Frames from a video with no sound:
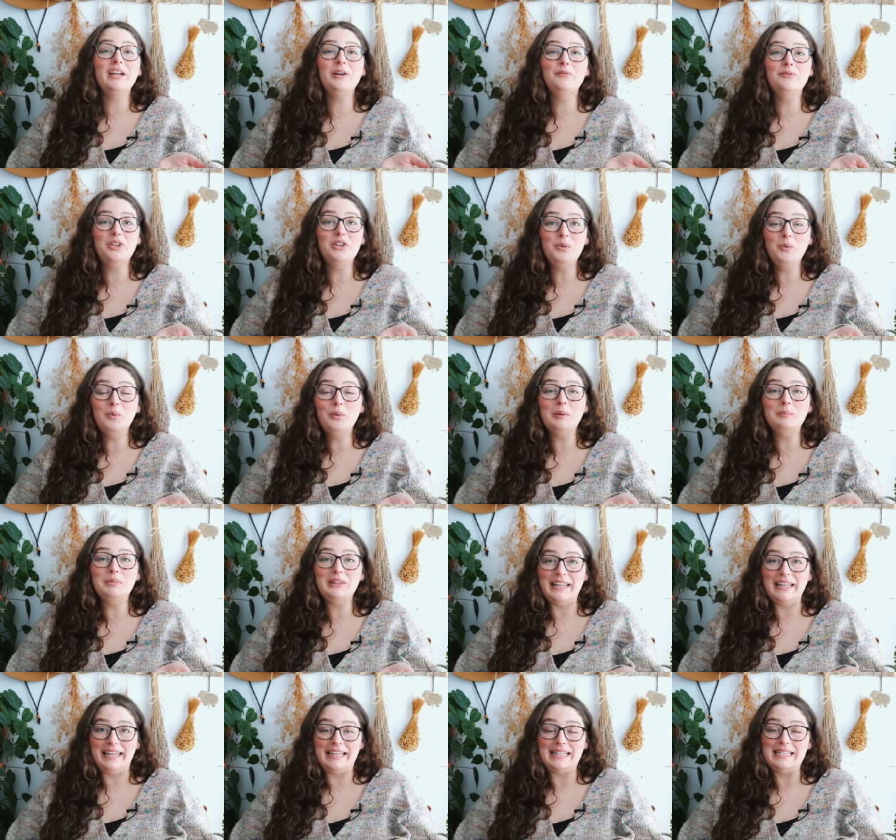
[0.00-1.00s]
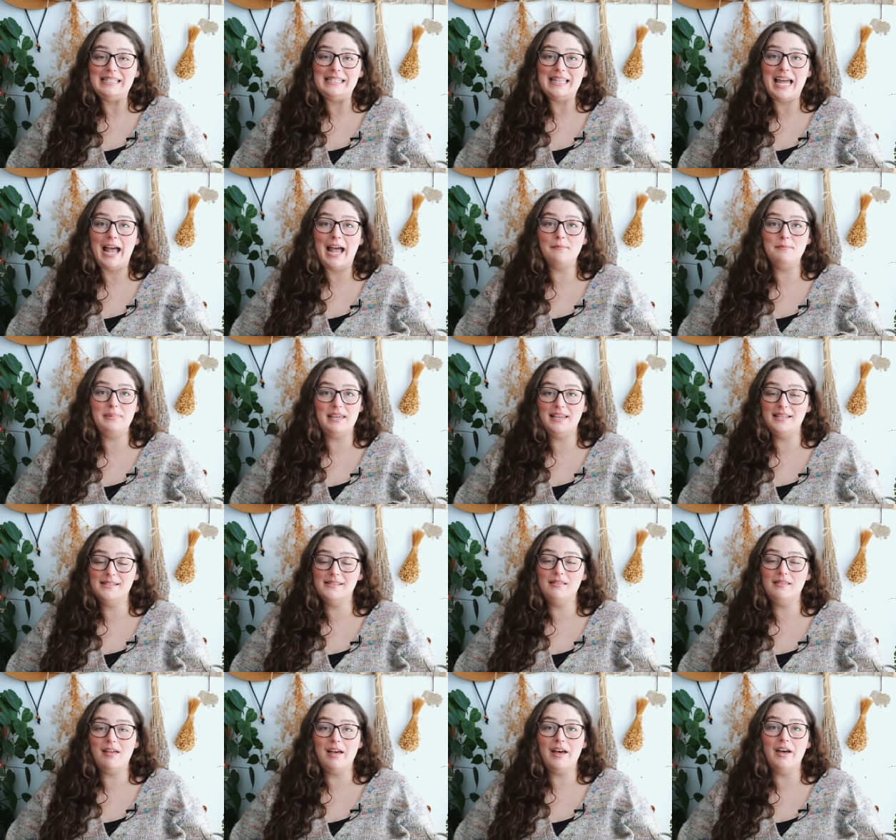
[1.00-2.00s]
a few plants that bees
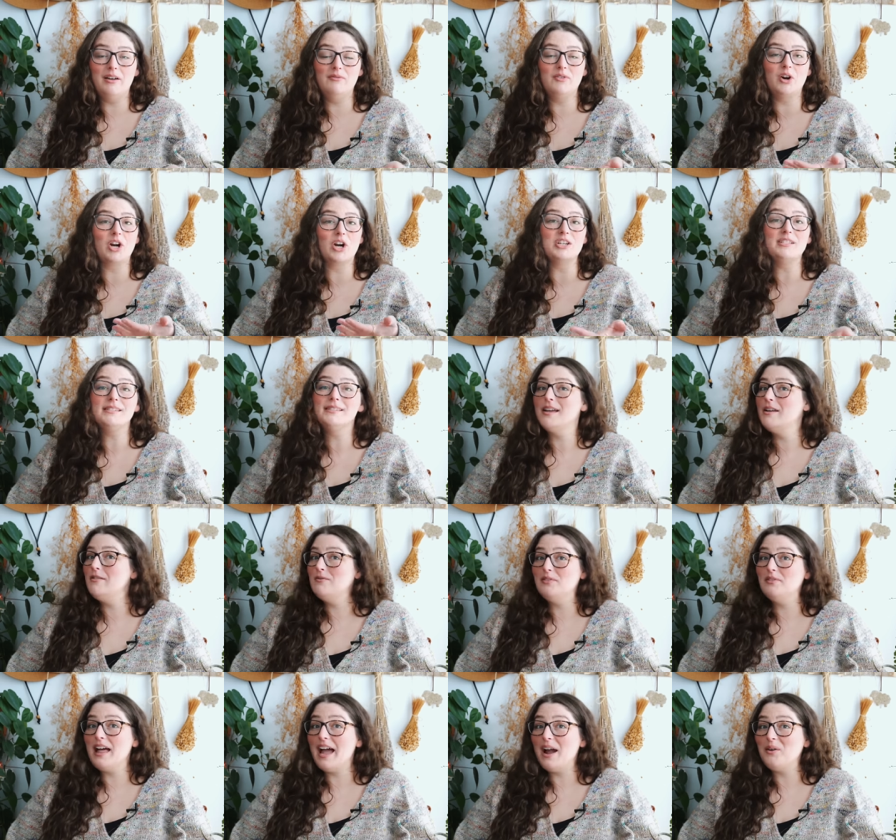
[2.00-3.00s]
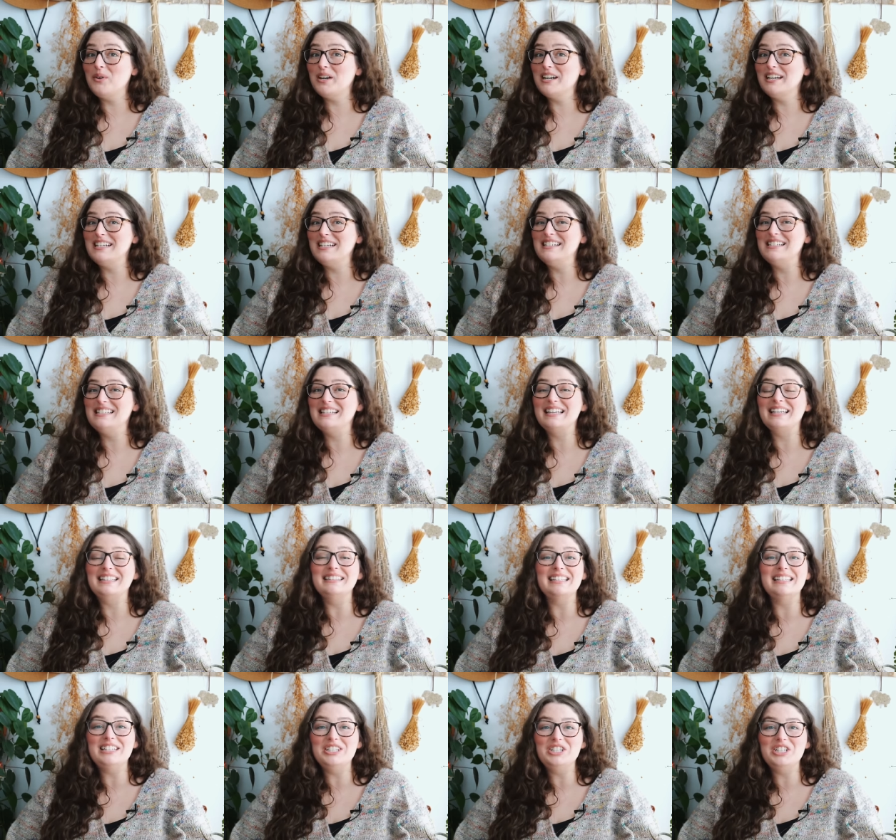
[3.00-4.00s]
love are sunflowers,
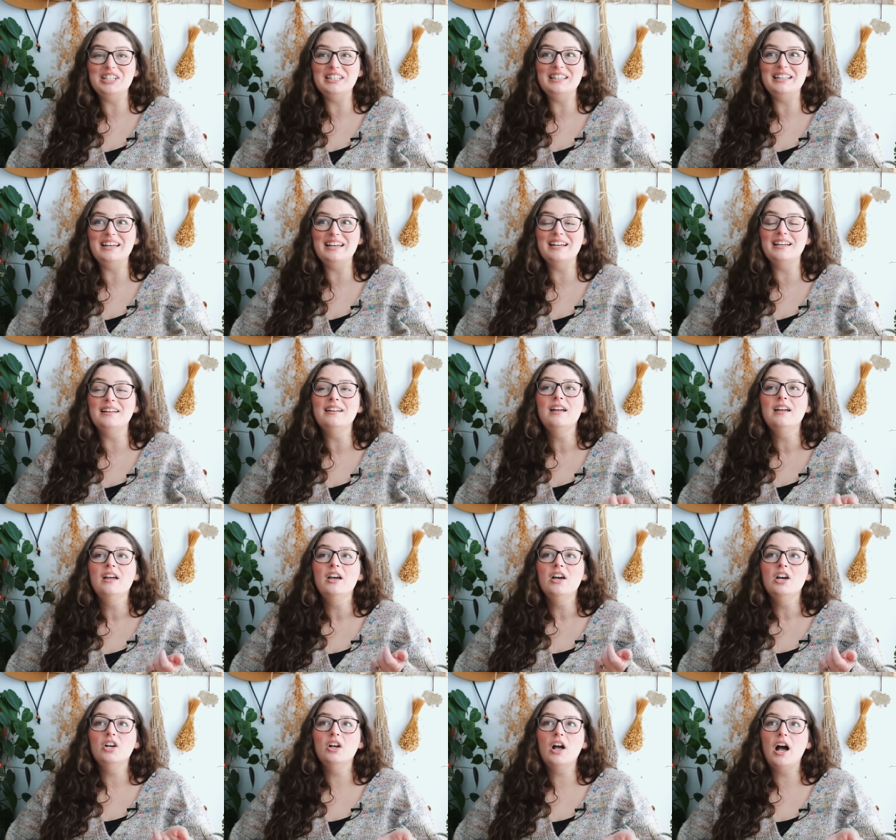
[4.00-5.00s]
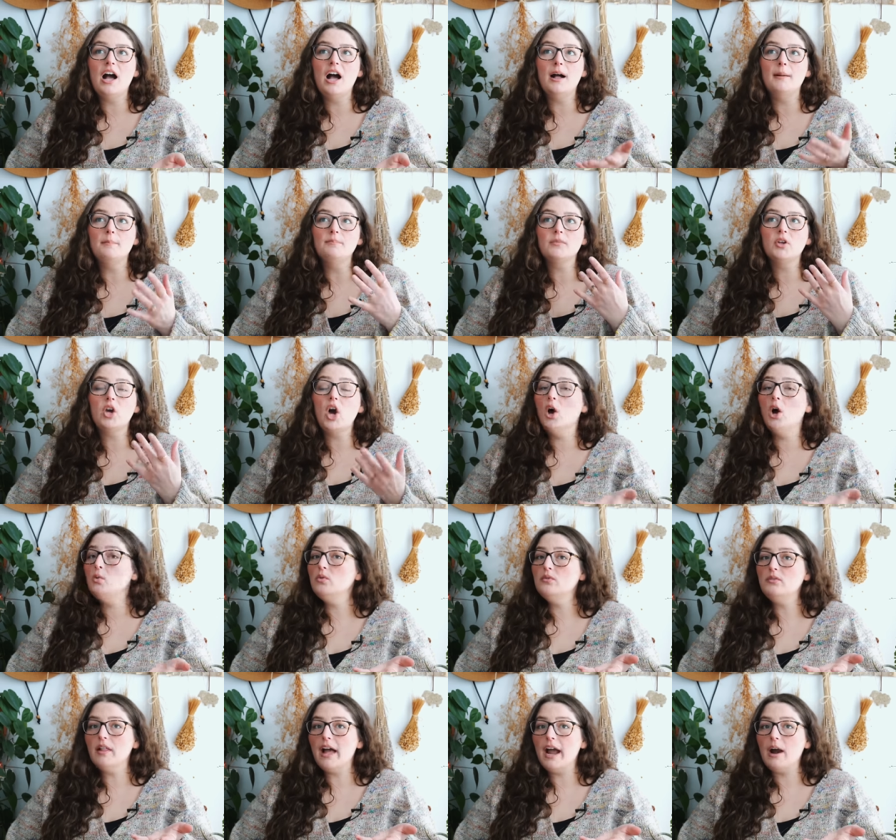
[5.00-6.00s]
calendula,
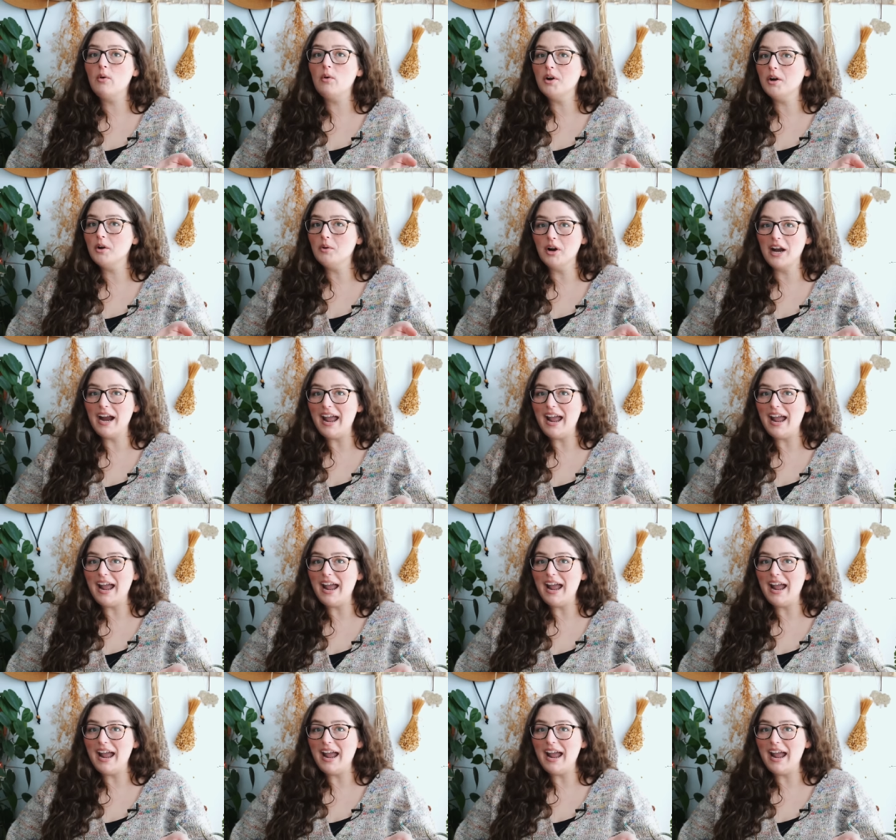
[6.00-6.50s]
coneflower or